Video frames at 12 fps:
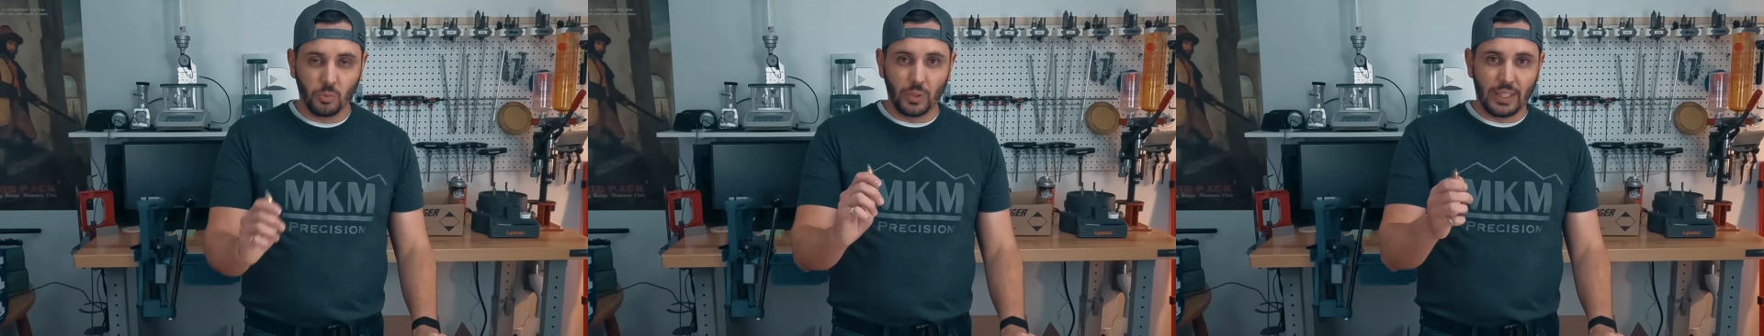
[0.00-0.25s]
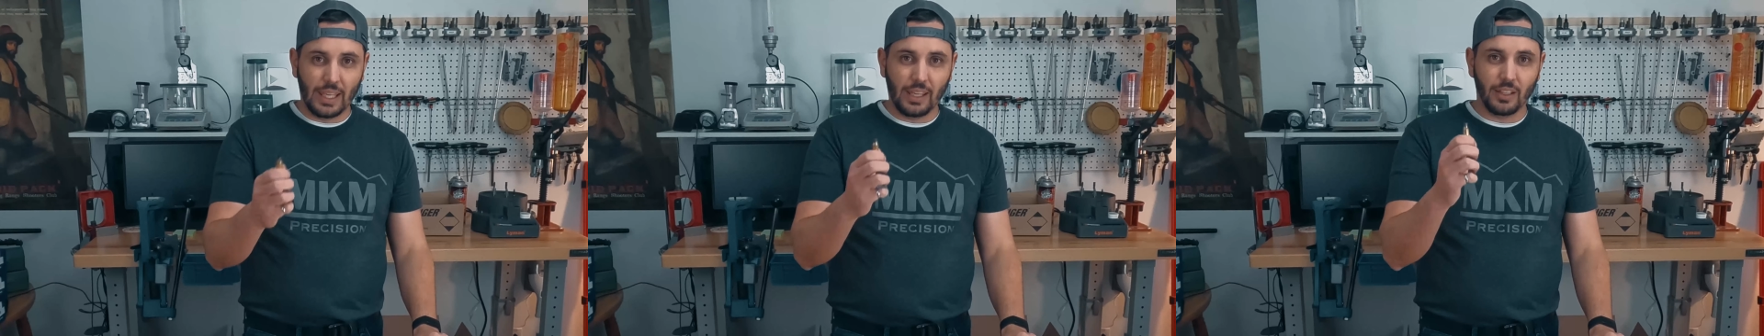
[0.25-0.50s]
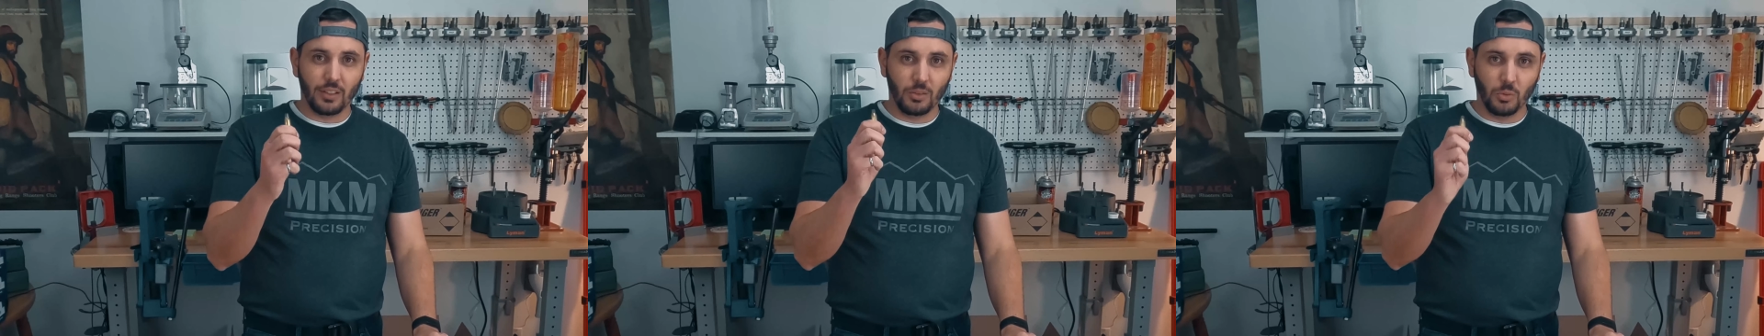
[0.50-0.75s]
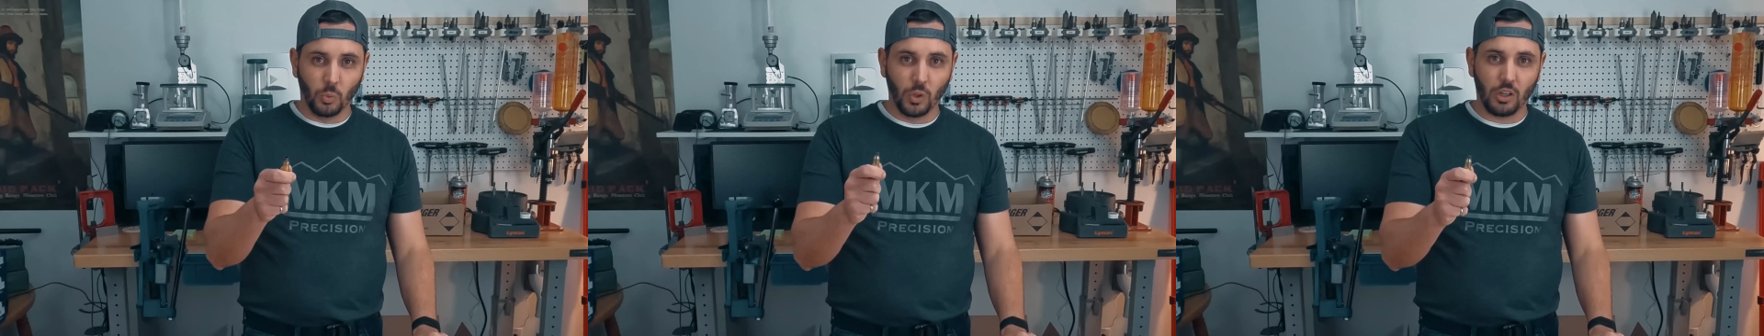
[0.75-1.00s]
We can
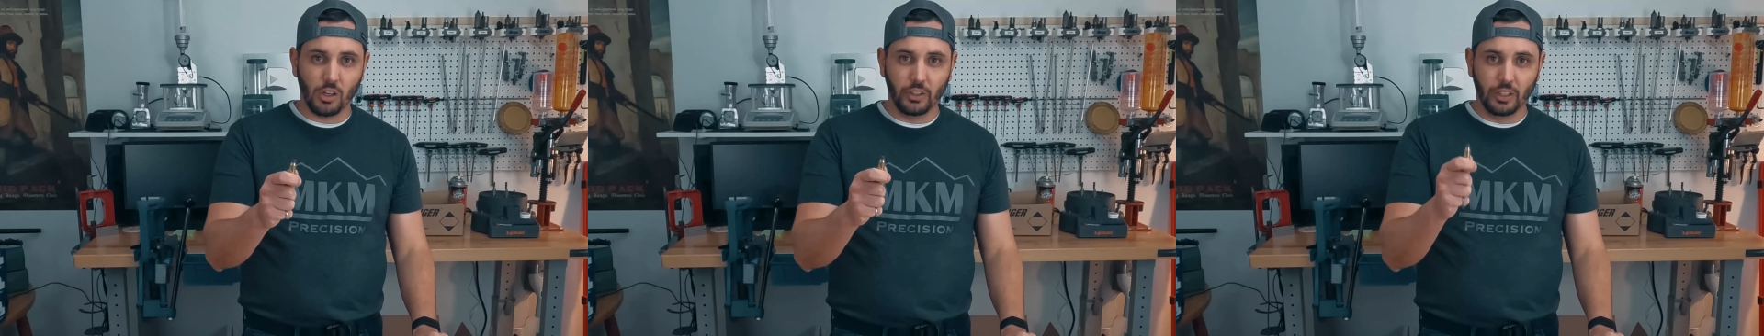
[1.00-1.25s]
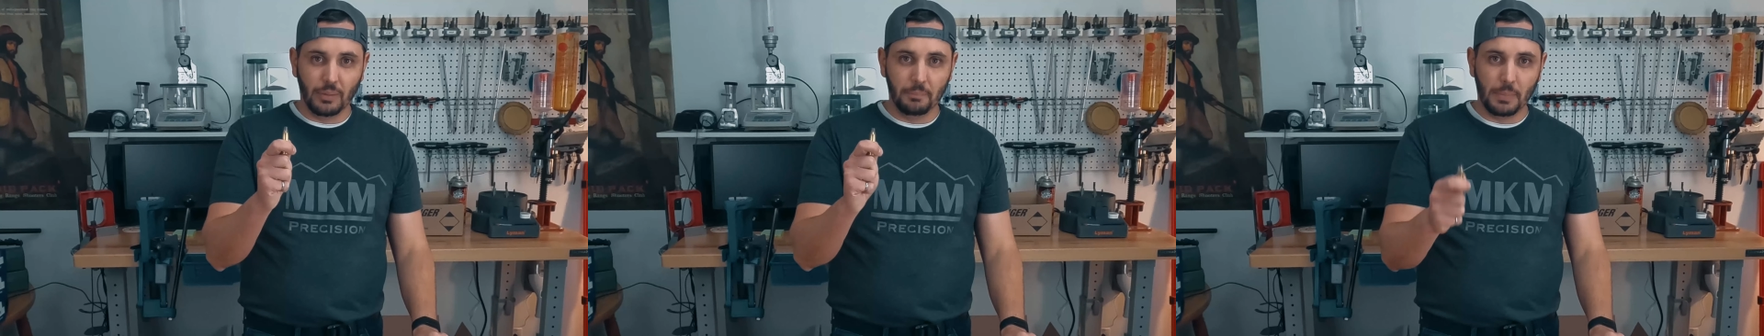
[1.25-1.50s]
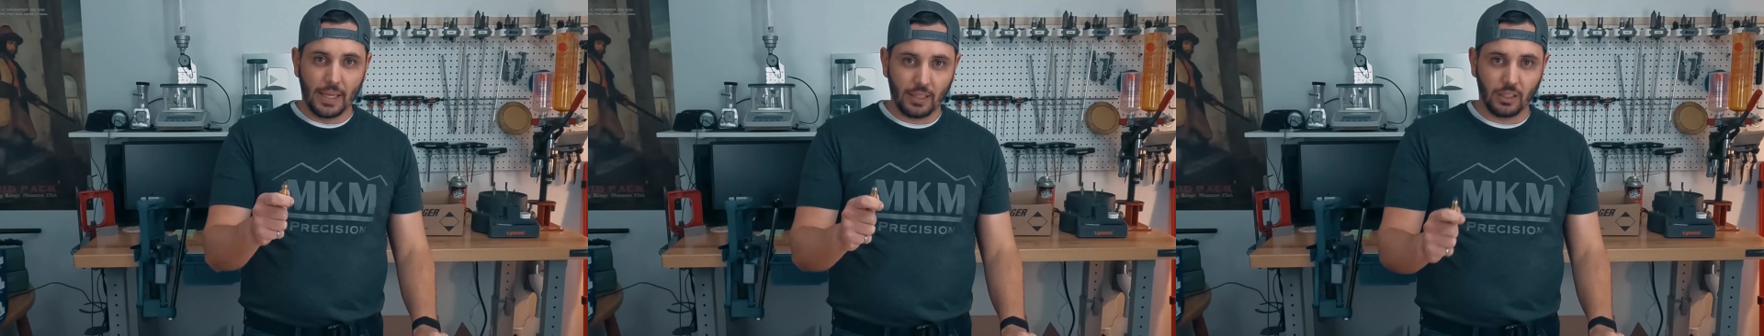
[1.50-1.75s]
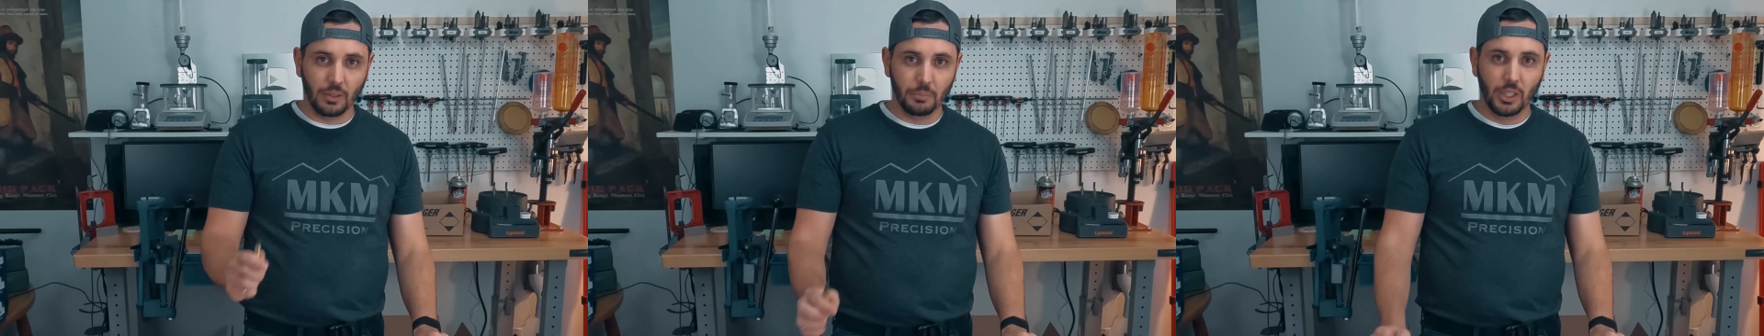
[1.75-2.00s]
work harden it back
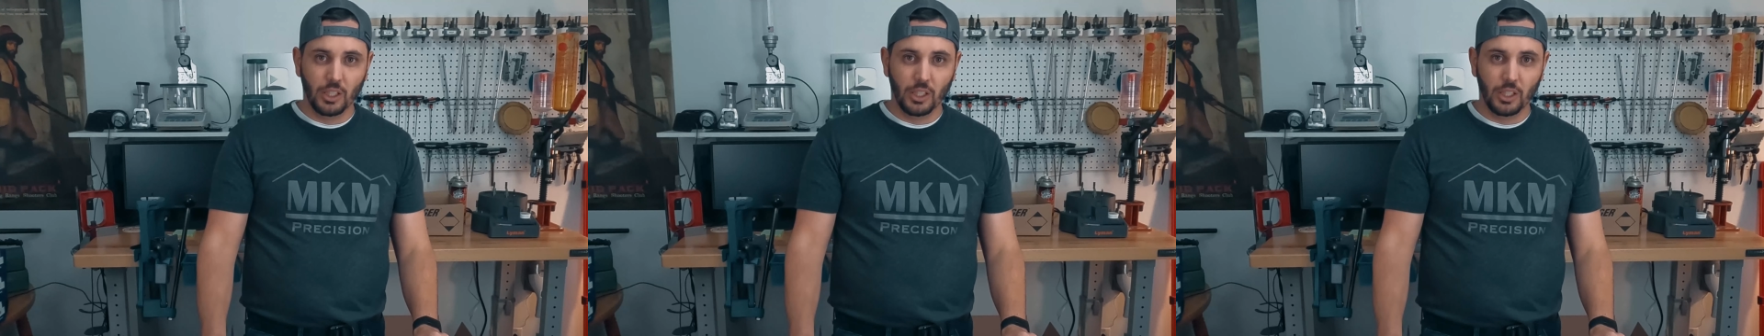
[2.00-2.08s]
up